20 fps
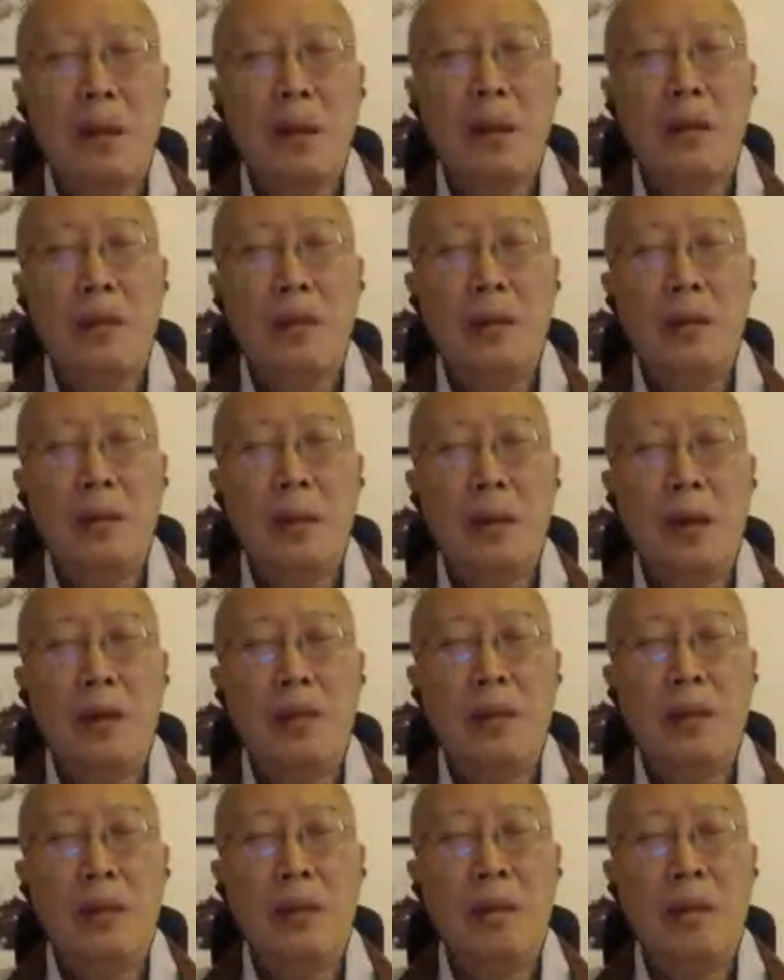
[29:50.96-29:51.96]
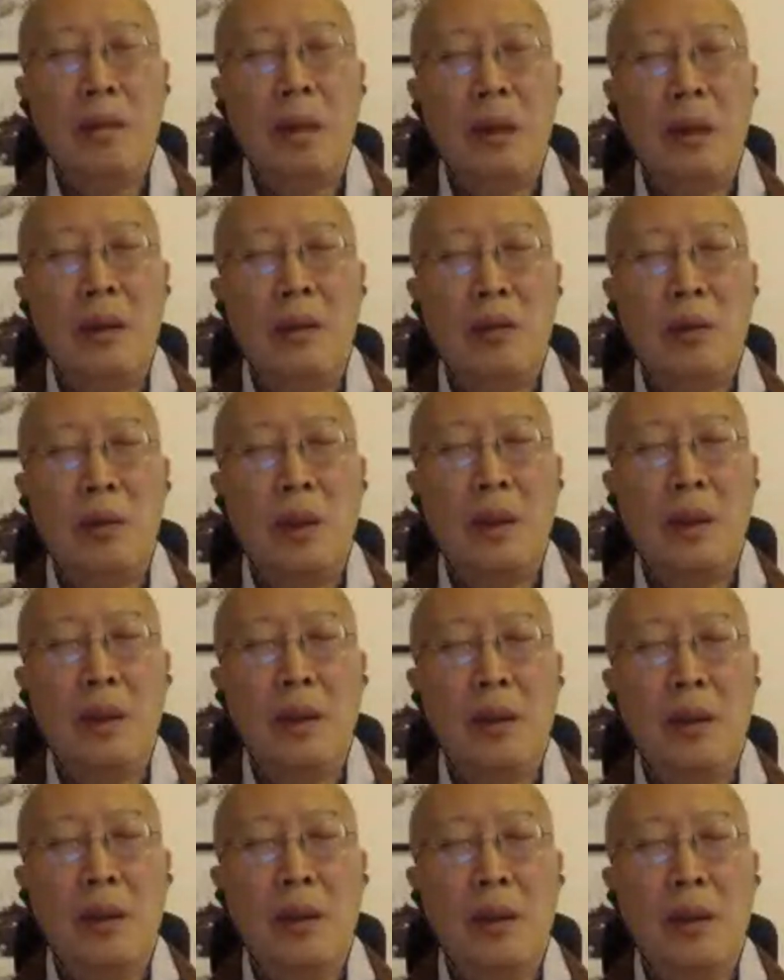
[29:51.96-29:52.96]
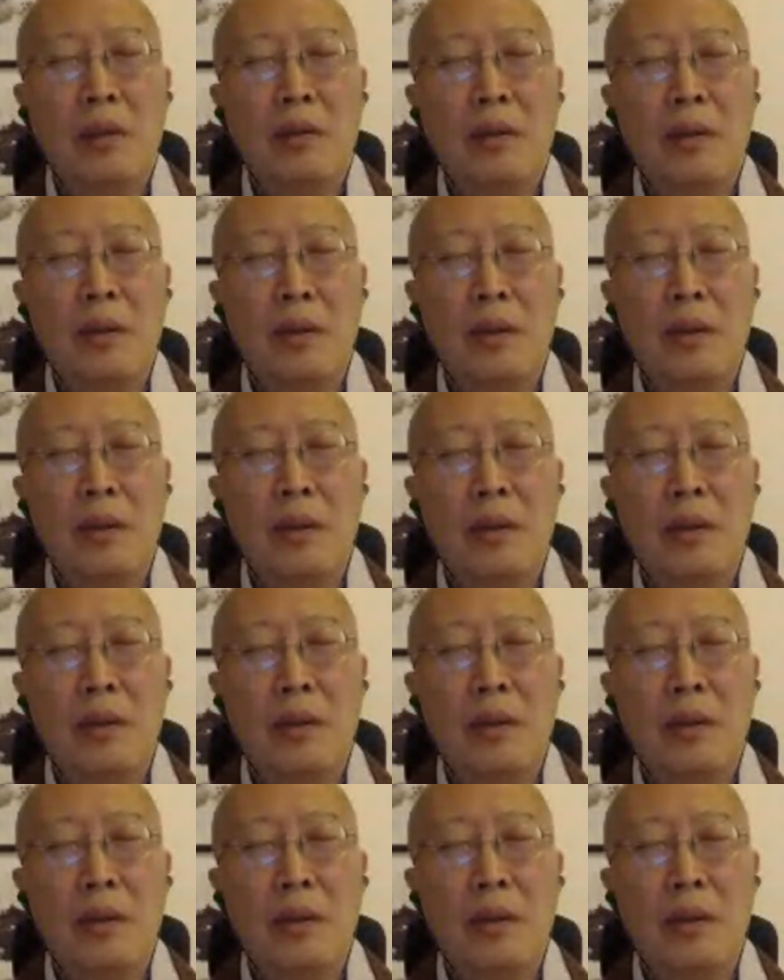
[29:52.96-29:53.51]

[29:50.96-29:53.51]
And whenever your mind wanders off,